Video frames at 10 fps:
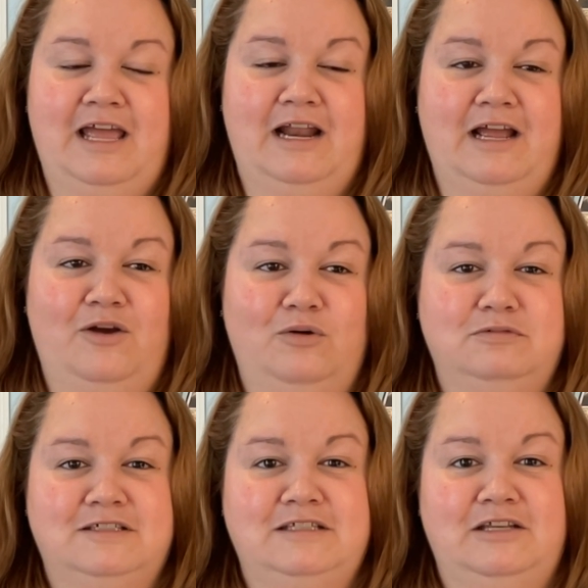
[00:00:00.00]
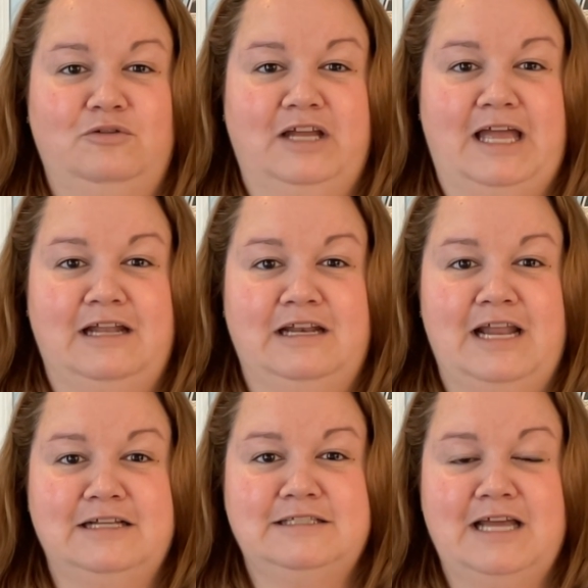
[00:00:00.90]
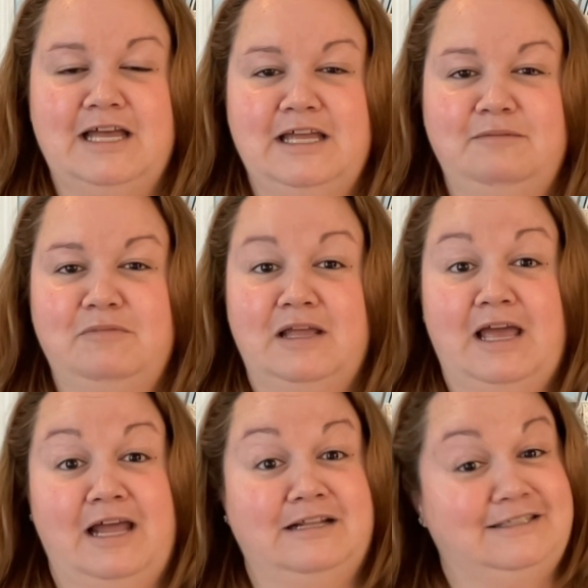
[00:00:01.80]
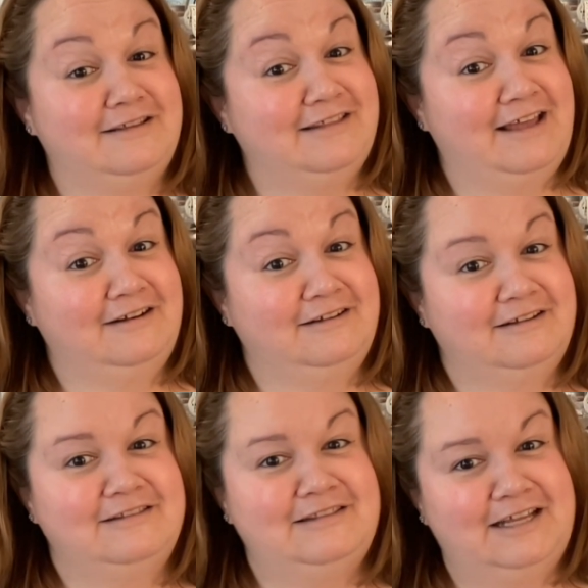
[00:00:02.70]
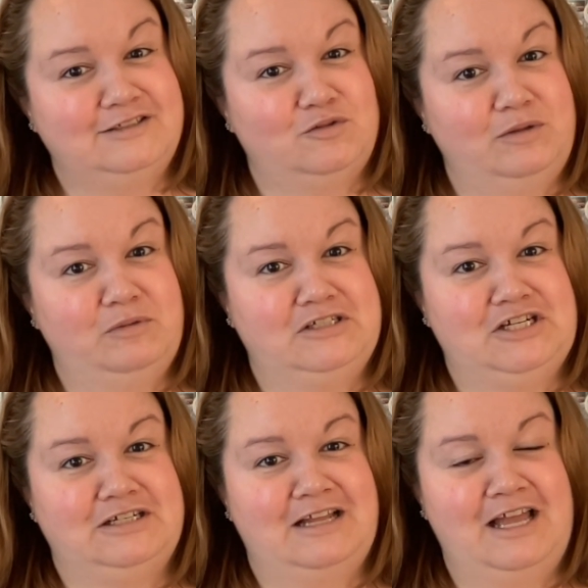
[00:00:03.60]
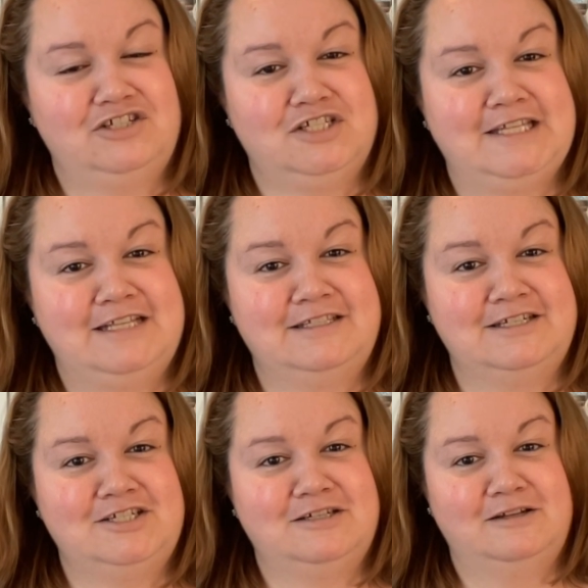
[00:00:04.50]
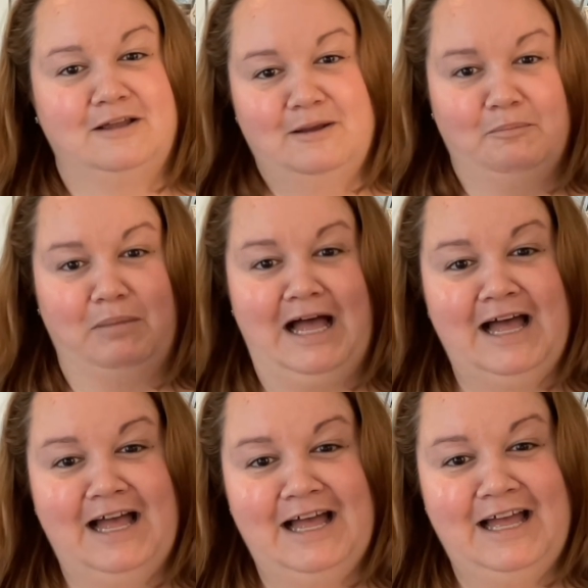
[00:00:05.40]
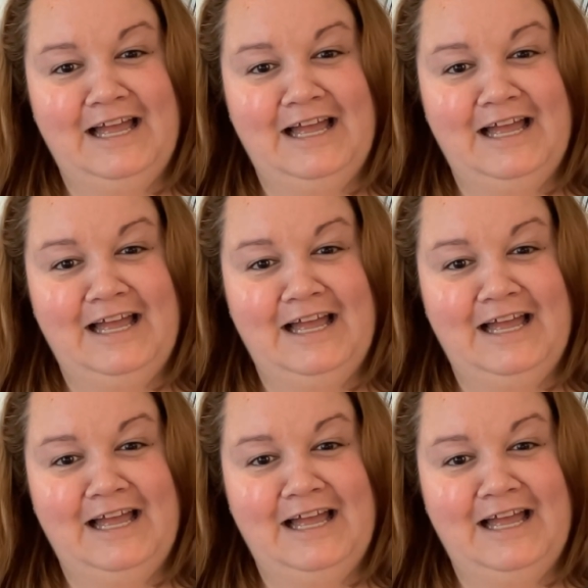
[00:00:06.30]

and I hope to see you again next time. And until then, let's quit bitching and just get stitching. Bye!